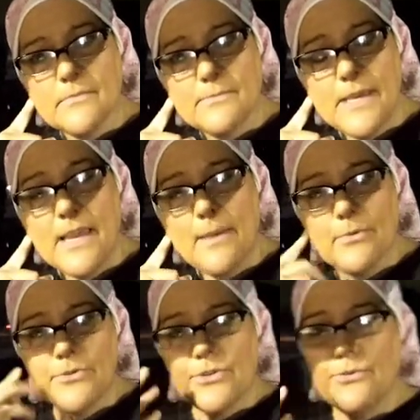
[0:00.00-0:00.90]
being
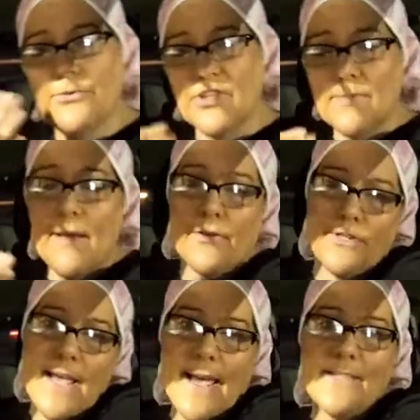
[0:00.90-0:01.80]
able to smell or
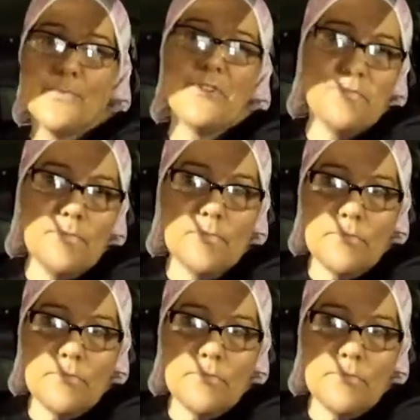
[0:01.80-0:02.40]
taste, which